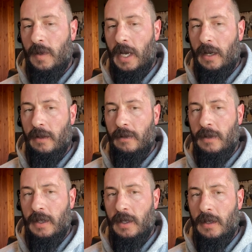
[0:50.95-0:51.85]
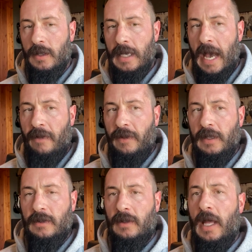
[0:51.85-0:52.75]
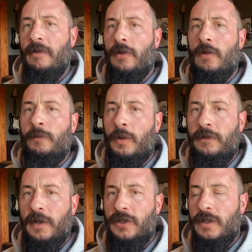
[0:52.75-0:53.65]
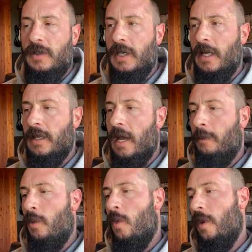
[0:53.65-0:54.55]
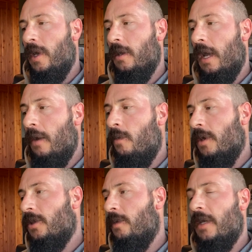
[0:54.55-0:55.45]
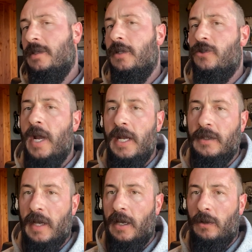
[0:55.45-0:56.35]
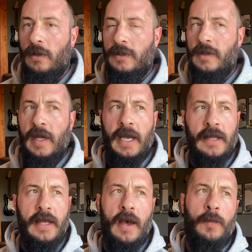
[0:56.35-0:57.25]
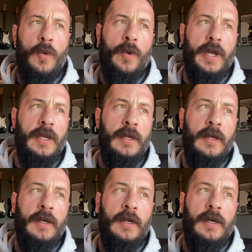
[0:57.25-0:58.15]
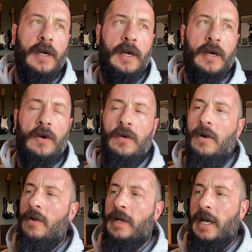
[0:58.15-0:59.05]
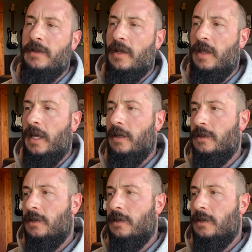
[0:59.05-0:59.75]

of the athlete's level of proficiency at that point, what the rest of the training cycle looks like at that point, all kinds of things.